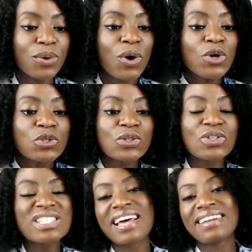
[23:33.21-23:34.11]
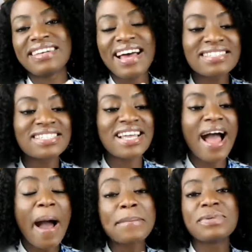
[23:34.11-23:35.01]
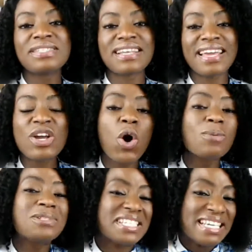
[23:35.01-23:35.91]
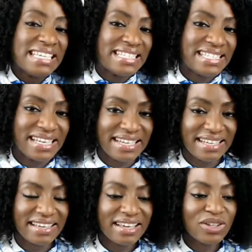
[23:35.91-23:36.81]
So that happens, that it comes easily,